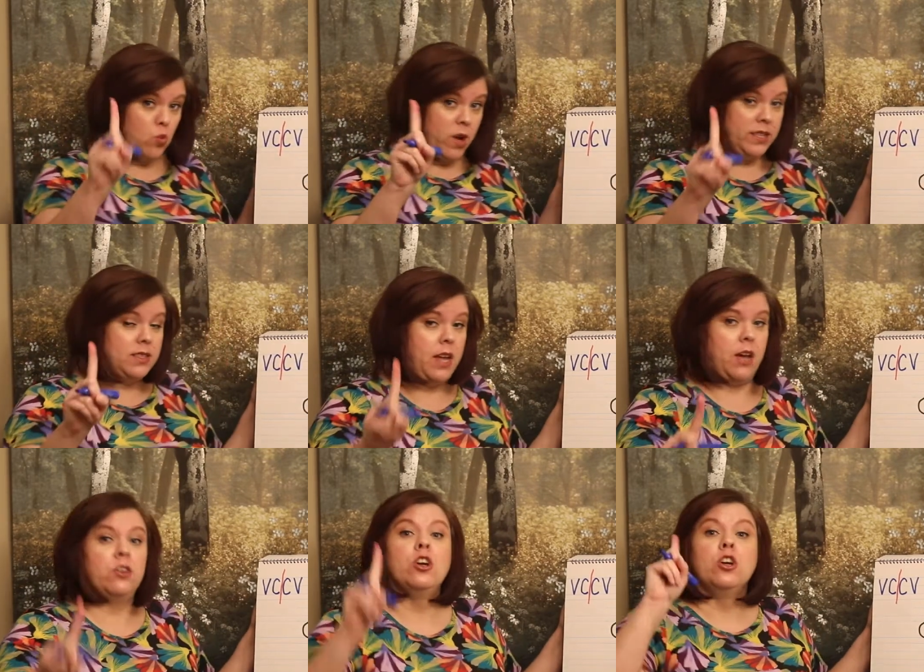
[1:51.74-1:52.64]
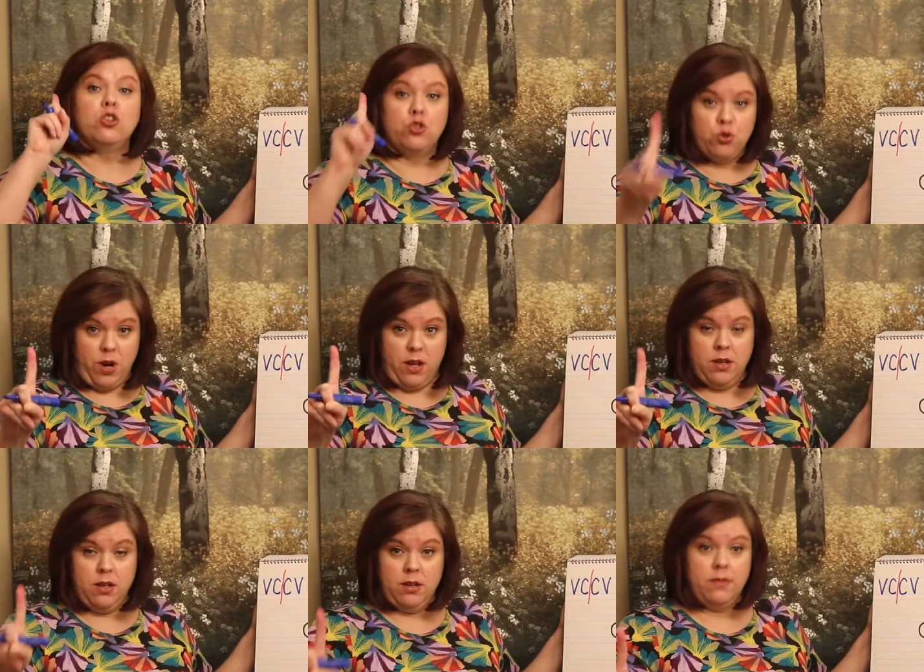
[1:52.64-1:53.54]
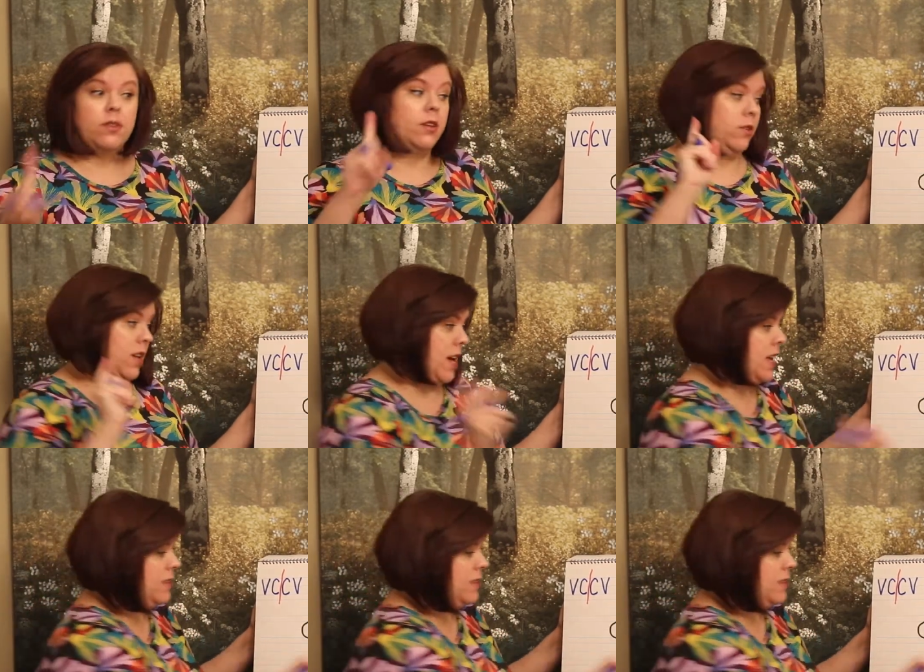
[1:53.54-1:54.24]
one sound, dr. Okay,